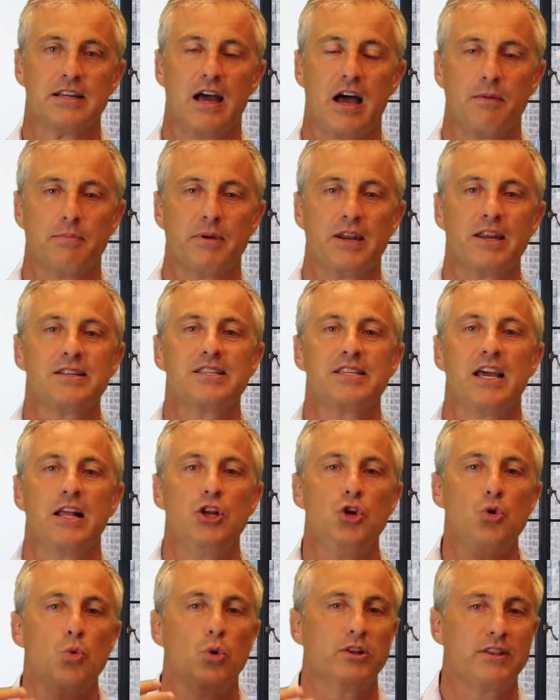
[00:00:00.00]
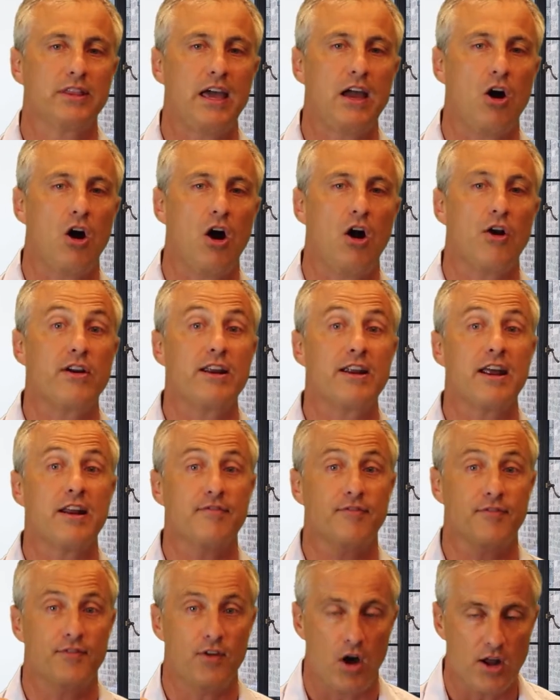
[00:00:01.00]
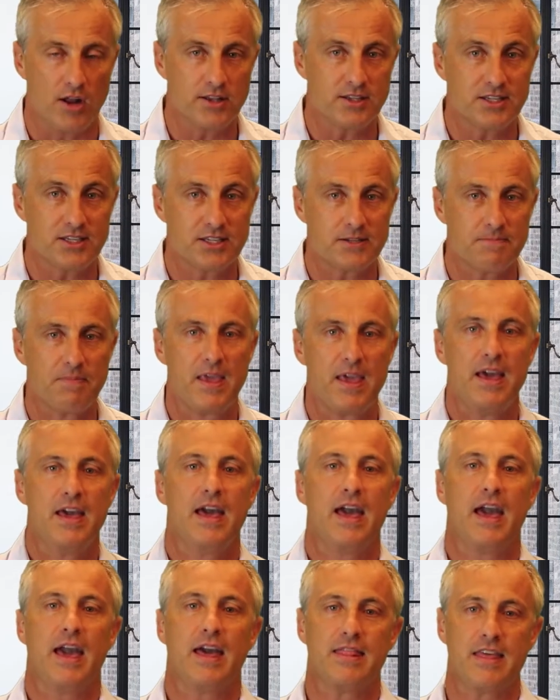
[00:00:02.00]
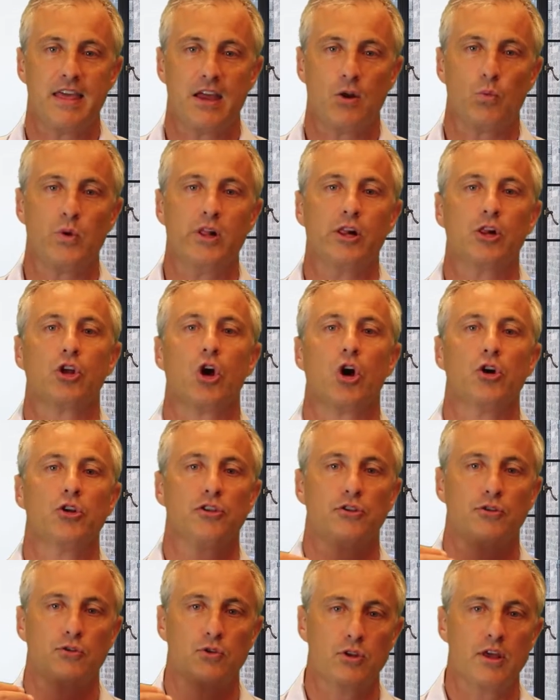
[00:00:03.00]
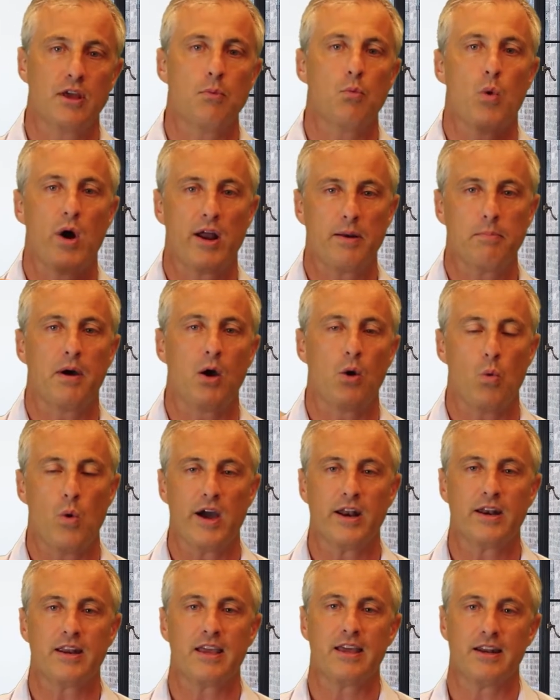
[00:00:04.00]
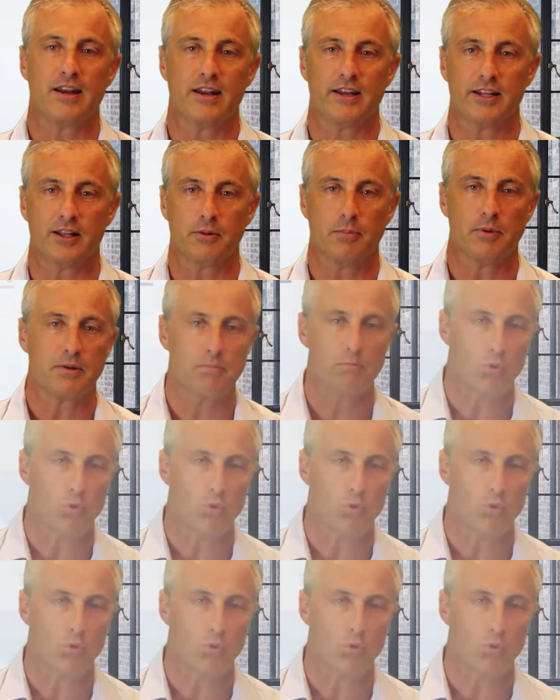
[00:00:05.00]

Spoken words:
Now, I'm going to tell you what they are in advance, and then we'll go through them one by one in a little bit